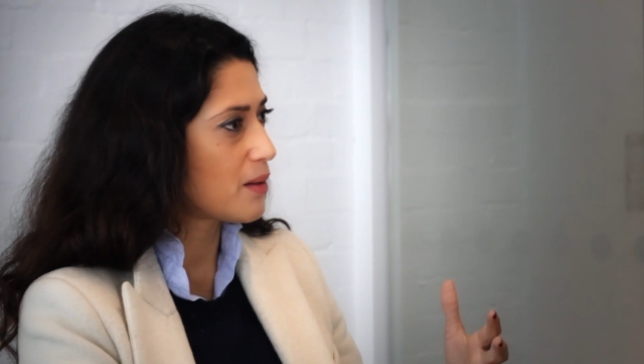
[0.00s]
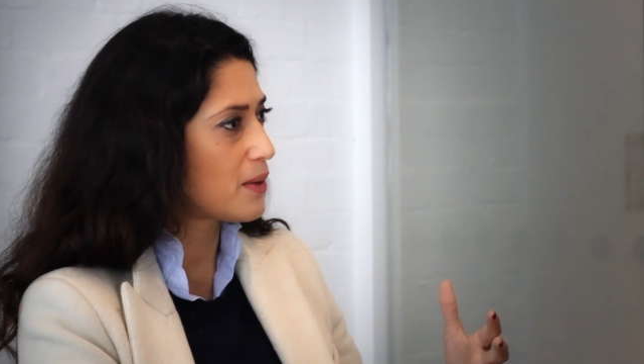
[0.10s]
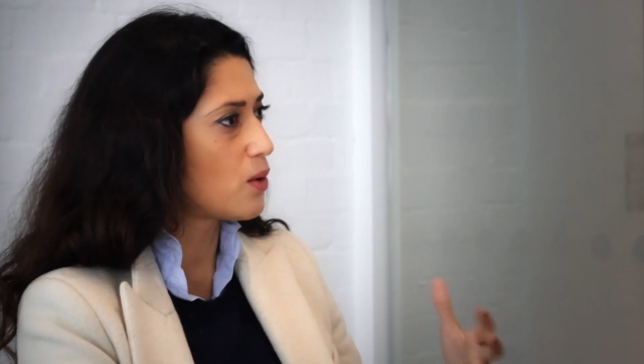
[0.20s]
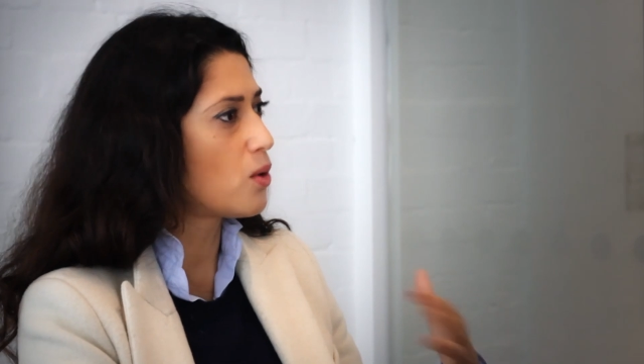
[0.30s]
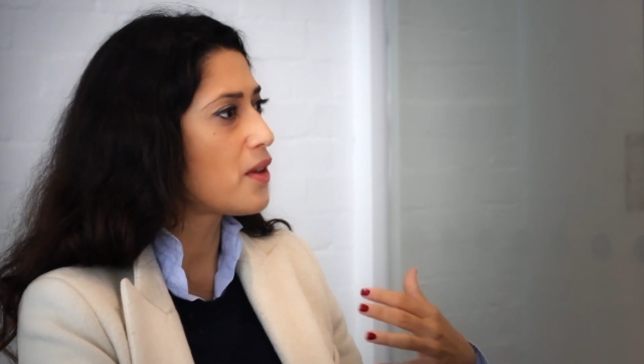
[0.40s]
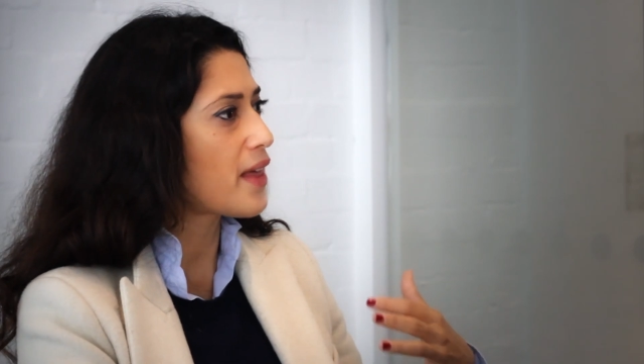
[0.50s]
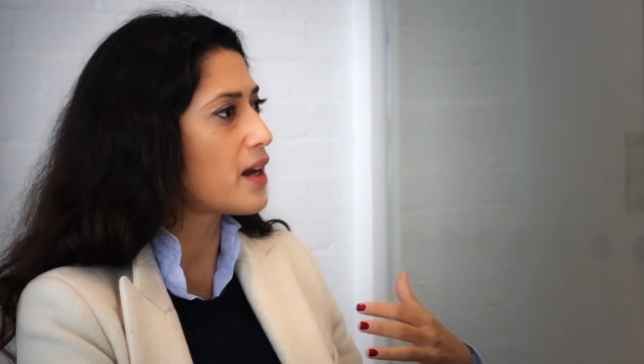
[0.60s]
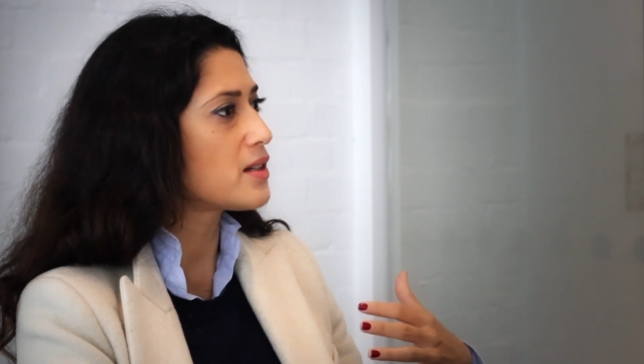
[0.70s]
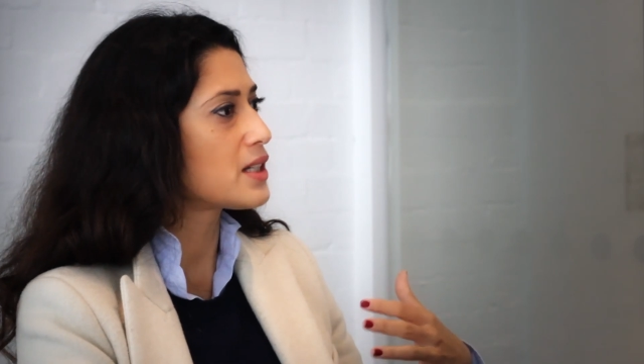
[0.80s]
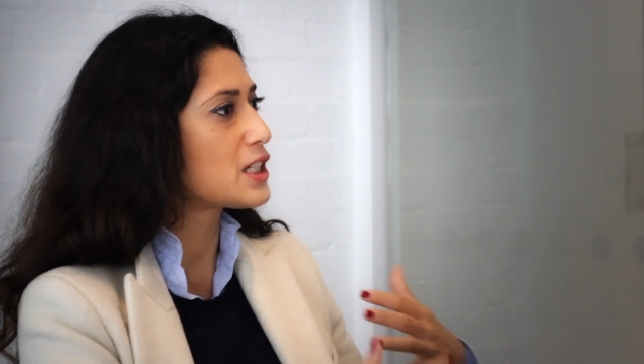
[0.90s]
I mean, all of
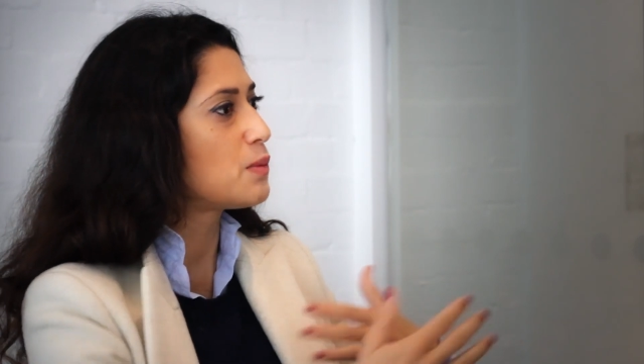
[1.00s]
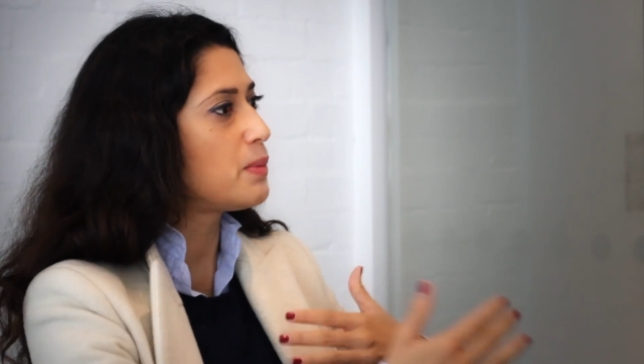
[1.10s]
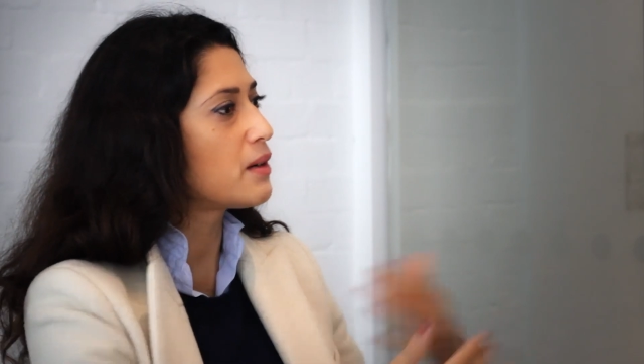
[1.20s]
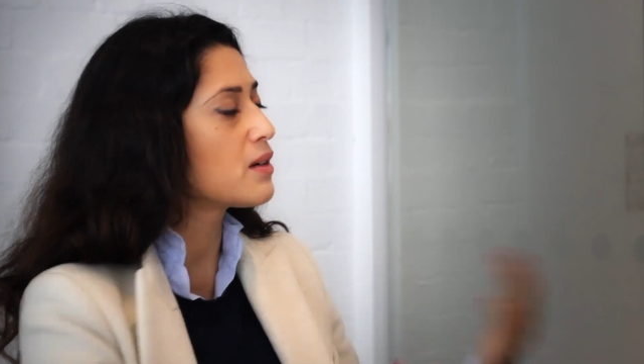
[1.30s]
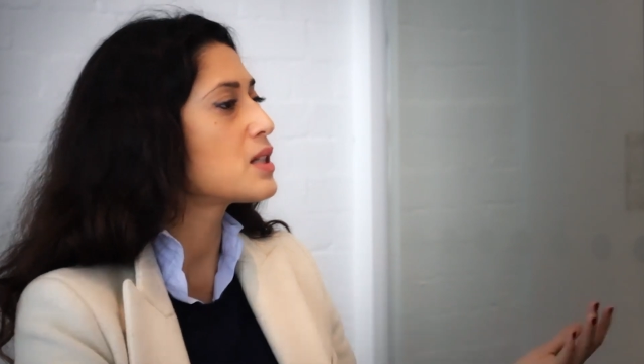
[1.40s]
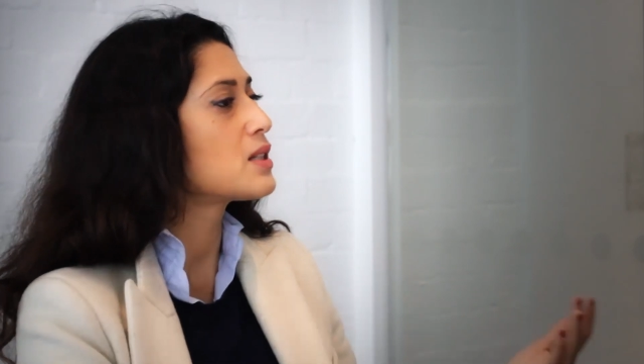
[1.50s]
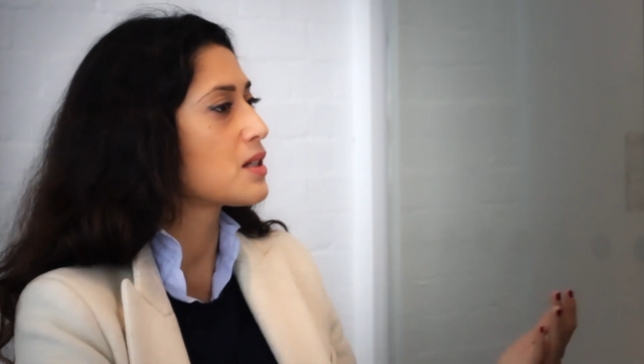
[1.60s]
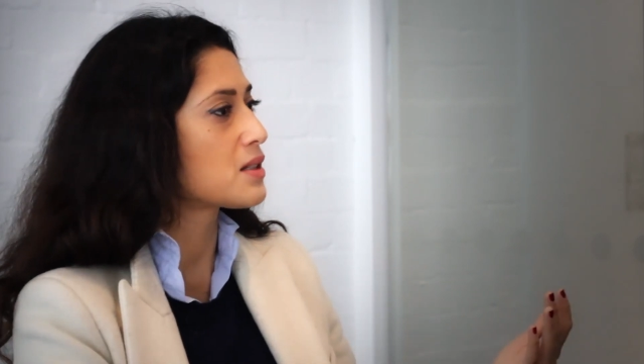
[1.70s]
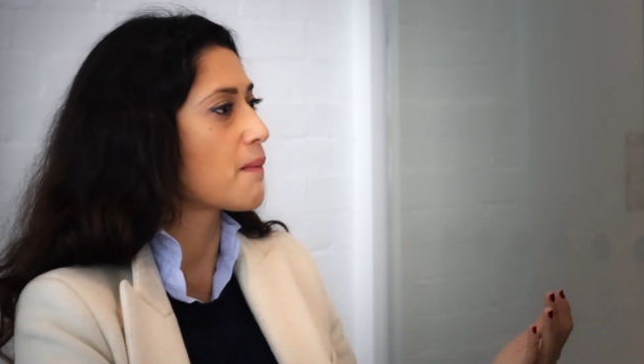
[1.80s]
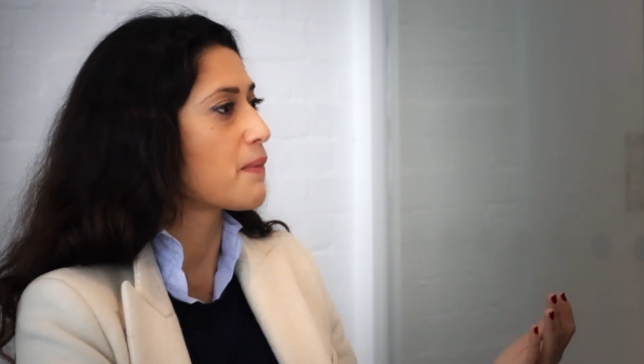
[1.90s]
that is
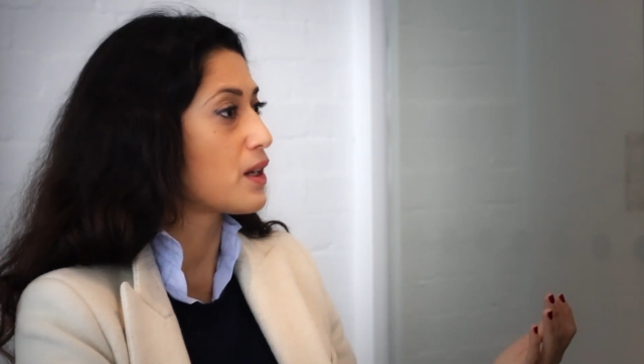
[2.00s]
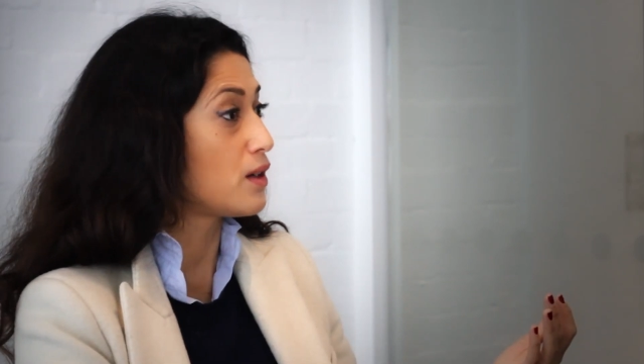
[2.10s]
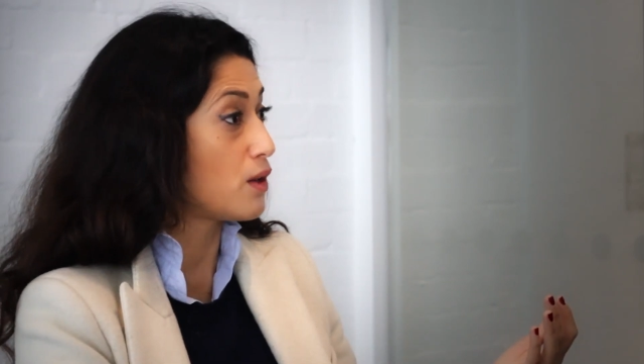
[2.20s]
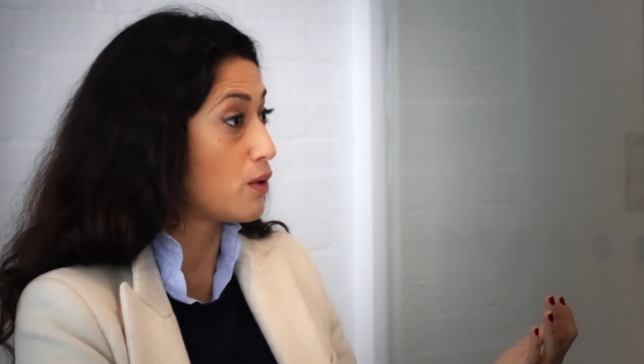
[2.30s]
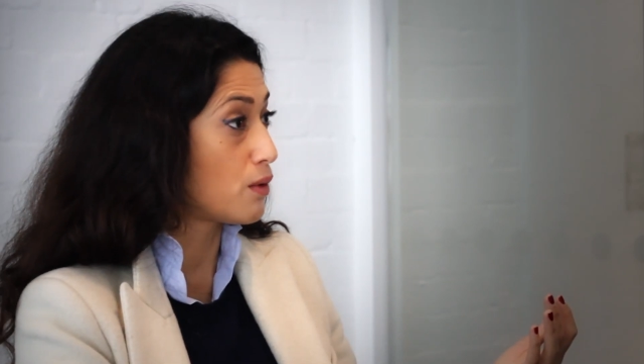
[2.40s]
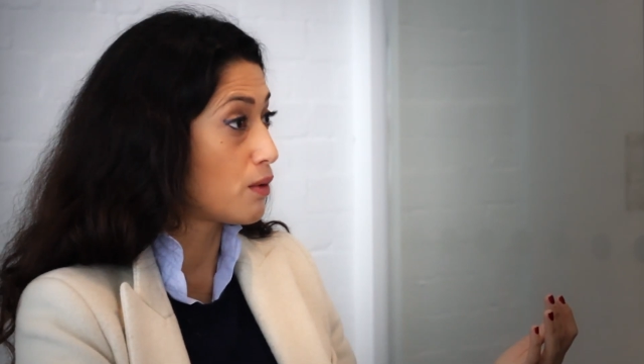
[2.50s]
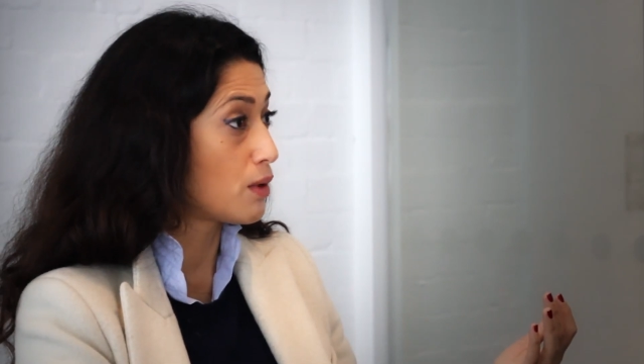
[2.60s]
experiencing something new,